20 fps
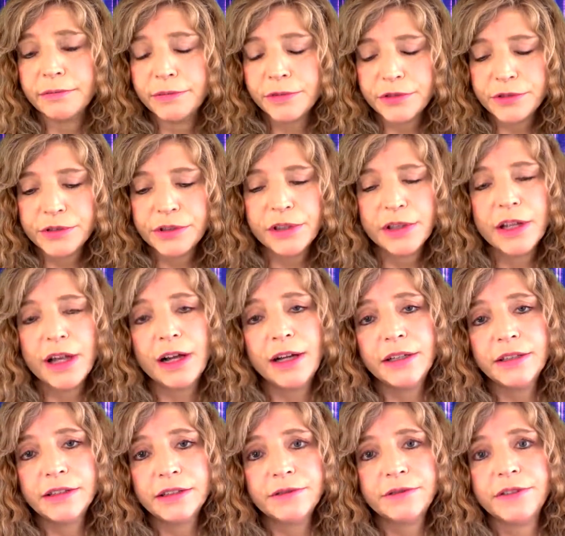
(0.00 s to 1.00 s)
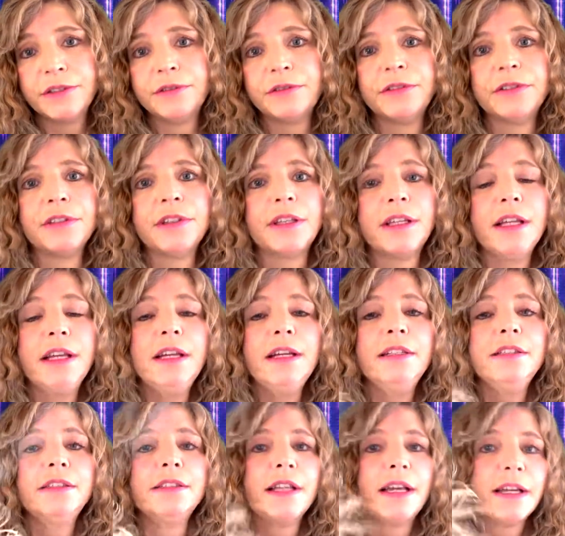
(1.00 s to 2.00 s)
There's lots of different
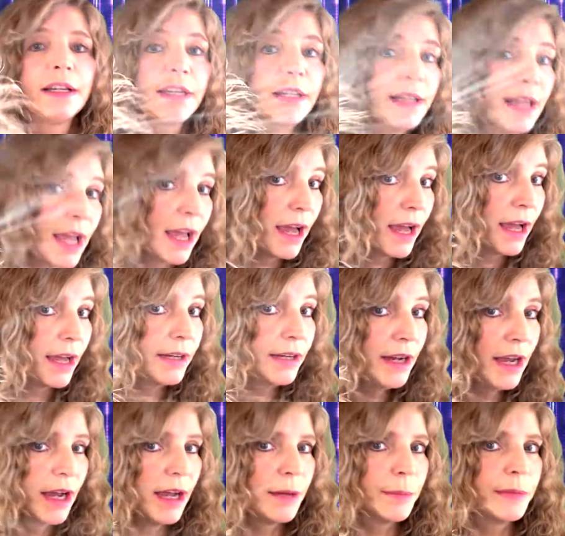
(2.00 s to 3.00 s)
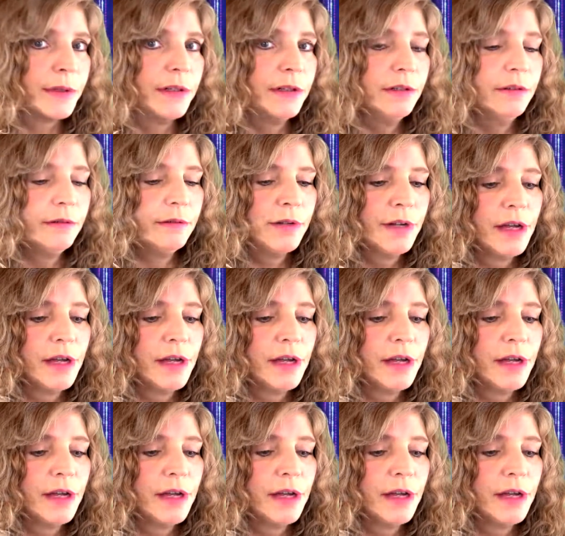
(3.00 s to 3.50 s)
things that can happen